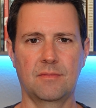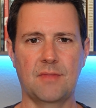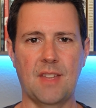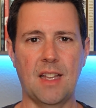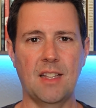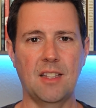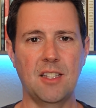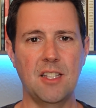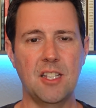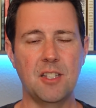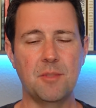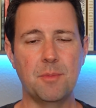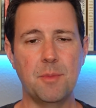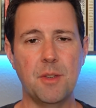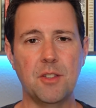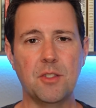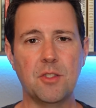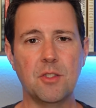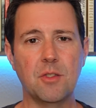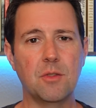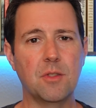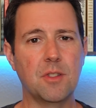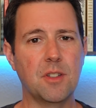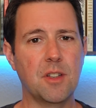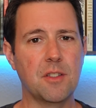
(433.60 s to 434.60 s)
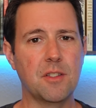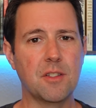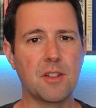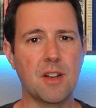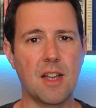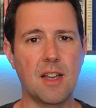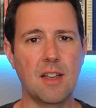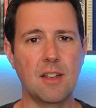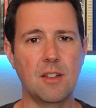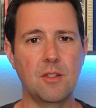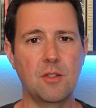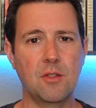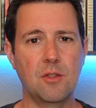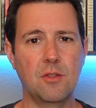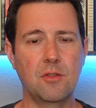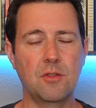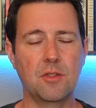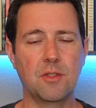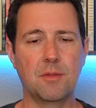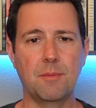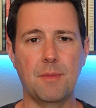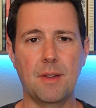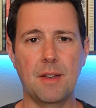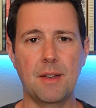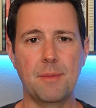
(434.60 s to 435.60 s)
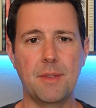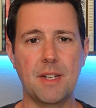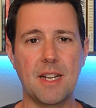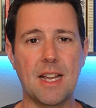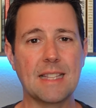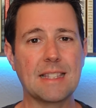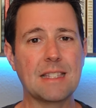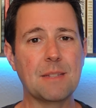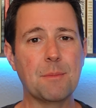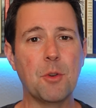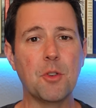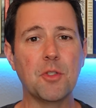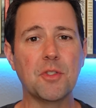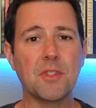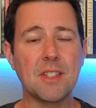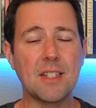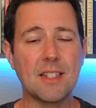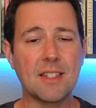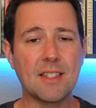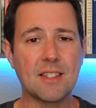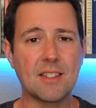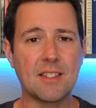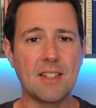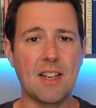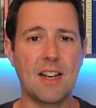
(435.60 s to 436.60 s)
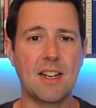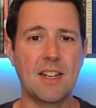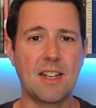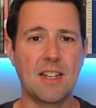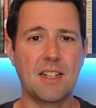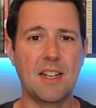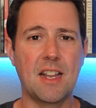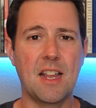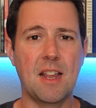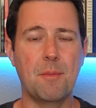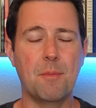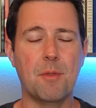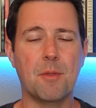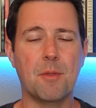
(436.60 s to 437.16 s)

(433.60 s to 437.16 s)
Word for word: That leads me to another guy who's maybe not the most exciting name,